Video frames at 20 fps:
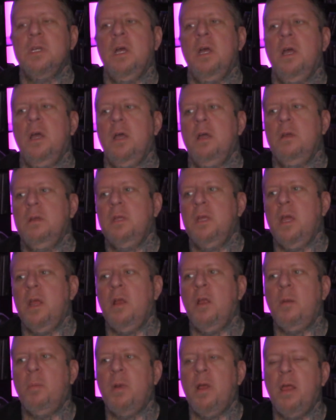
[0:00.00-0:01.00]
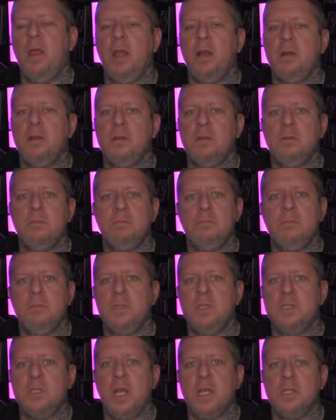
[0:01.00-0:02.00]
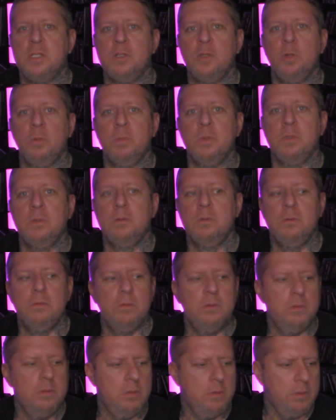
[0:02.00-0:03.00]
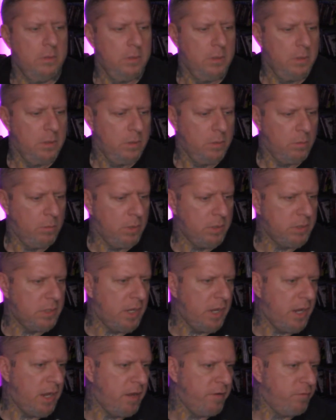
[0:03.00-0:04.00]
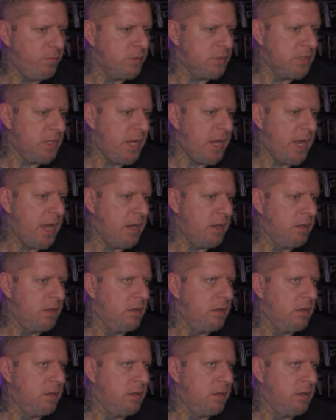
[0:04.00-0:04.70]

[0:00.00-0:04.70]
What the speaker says: yeah, y'all are probably like, this guy's stupid. What the F was that?